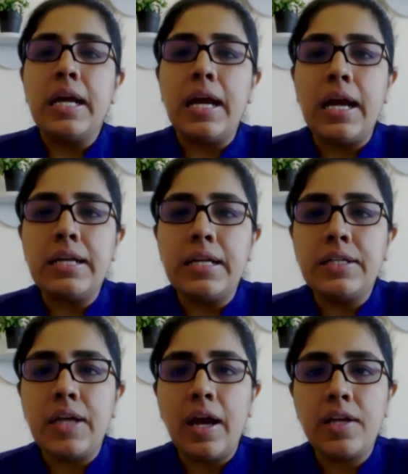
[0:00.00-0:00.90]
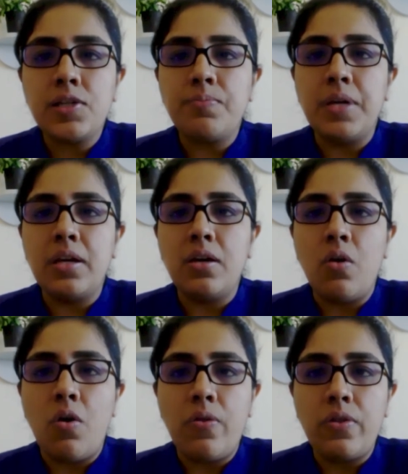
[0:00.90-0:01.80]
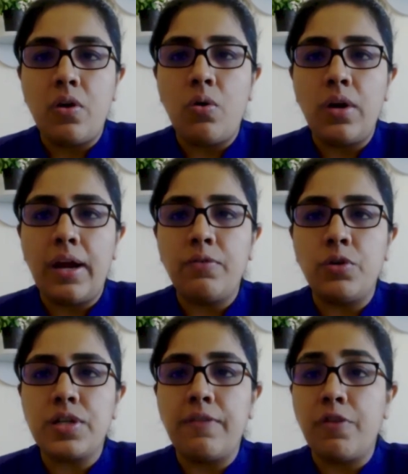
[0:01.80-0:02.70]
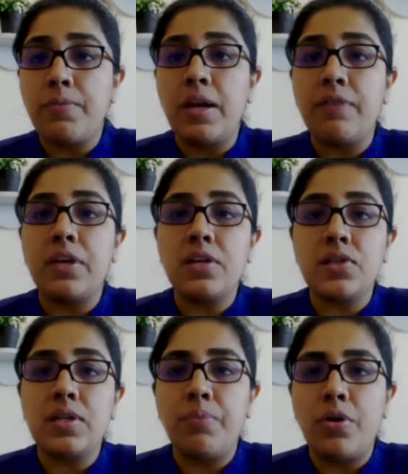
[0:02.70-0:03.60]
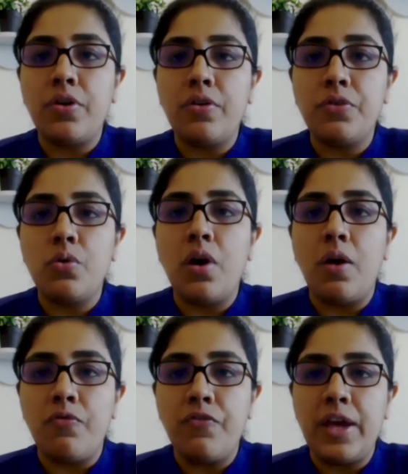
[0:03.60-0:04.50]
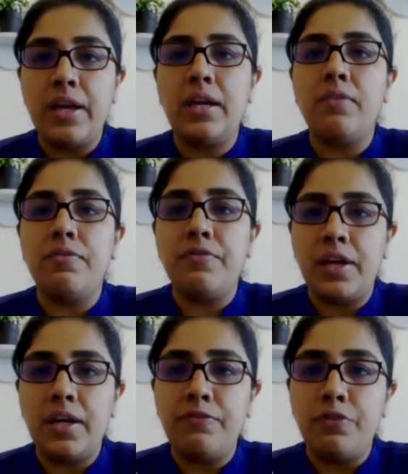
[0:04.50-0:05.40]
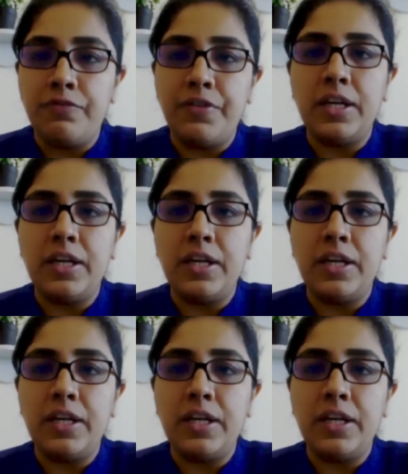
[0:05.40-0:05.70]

and it has been on the whole, I would say, from the efficacy point of view, a very very fulfilling